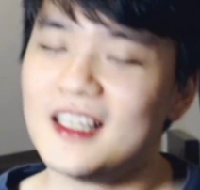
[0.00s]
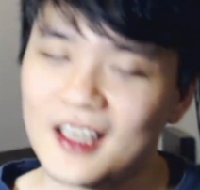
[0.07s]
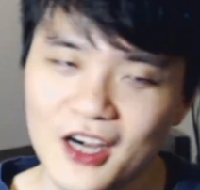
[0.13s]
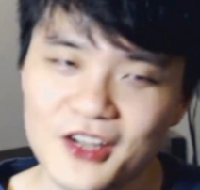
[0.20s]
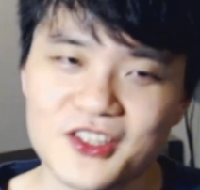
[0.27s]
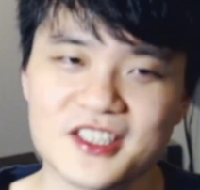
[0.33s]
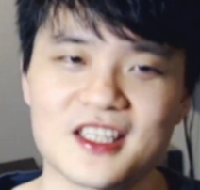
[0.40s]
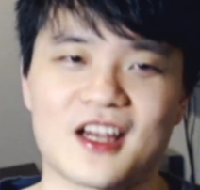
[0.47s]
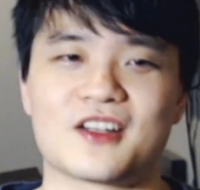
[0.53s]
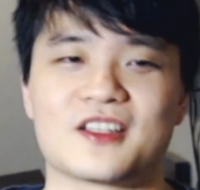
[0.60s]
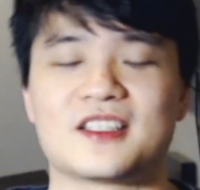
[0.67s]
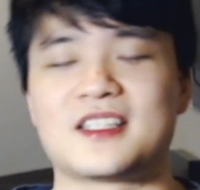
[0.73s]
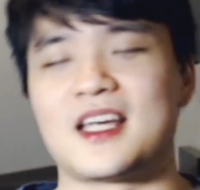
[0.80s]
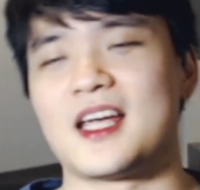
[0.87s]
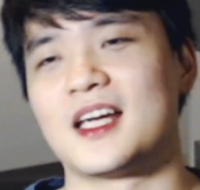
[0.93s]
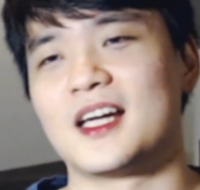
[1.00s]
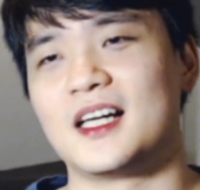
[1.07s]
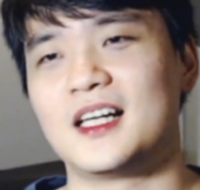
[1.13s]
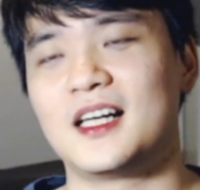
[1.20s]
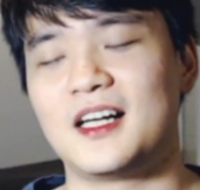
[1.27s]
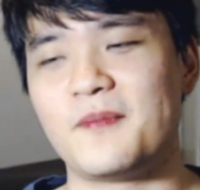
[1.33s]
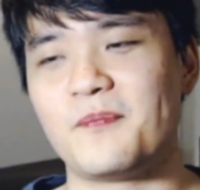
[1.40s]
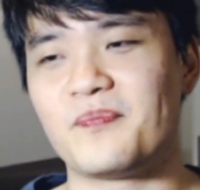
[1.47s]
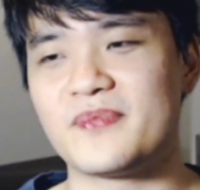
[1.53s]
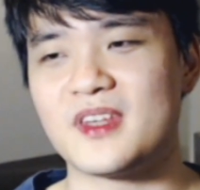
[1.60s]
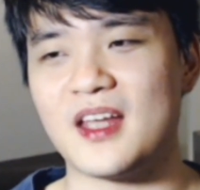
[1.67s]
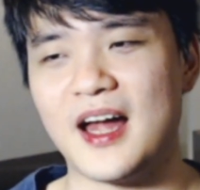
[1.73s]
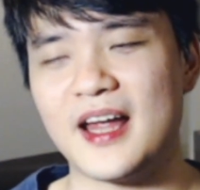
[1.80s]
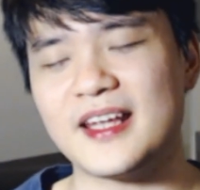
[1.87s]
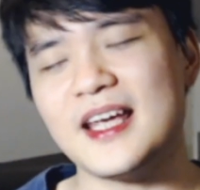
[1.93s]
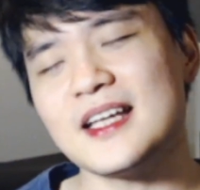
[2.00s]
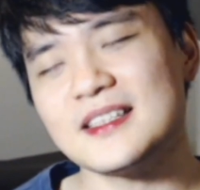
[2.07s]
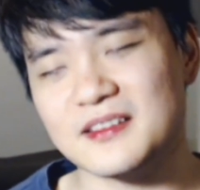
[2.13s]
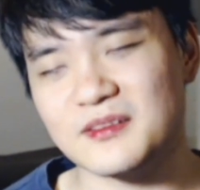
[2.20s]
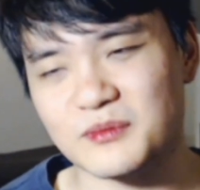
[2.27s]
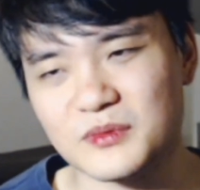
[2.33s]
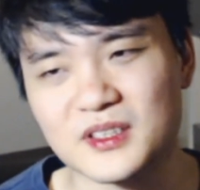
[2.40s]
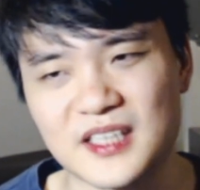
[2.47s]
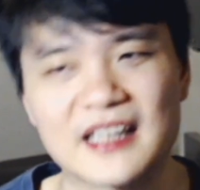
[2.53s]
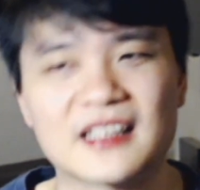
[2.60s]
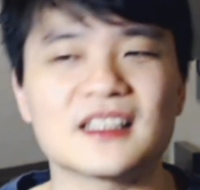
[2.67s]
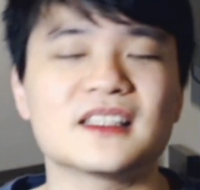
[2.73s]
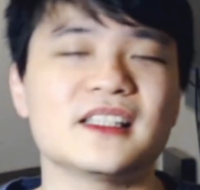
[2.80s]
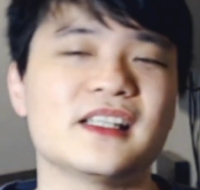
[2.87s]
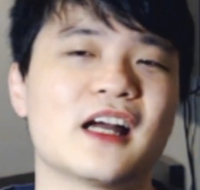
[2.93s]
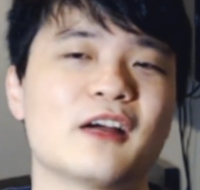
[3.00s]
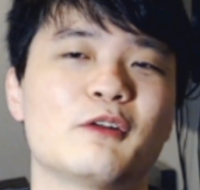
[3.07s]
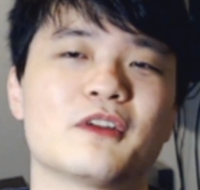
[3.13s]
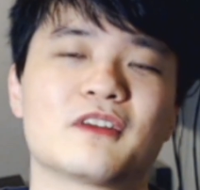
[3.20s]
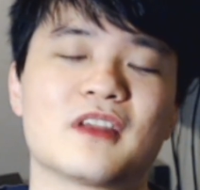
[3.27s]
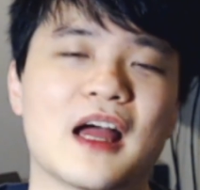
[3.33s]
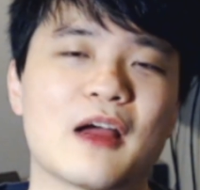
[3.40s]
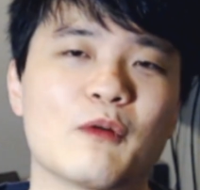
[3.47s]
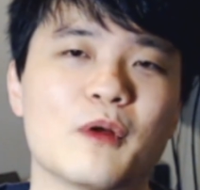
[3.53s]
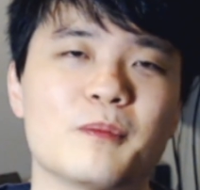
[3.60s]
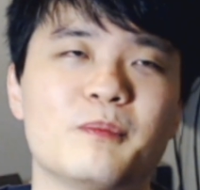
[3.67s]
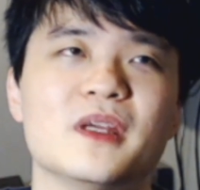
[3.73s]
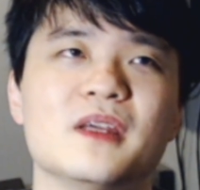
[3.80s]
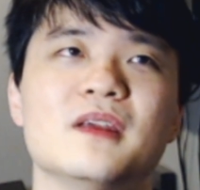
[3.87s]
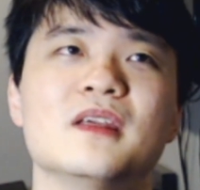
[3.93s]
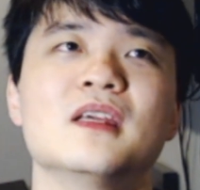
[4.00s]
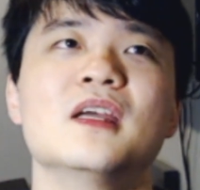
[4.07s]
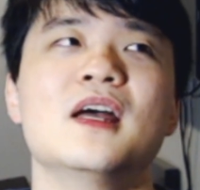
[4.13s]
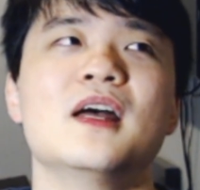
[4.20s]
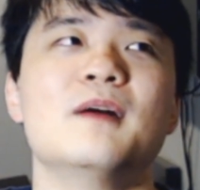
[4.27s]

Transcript: Hard to say. I guess technically I would be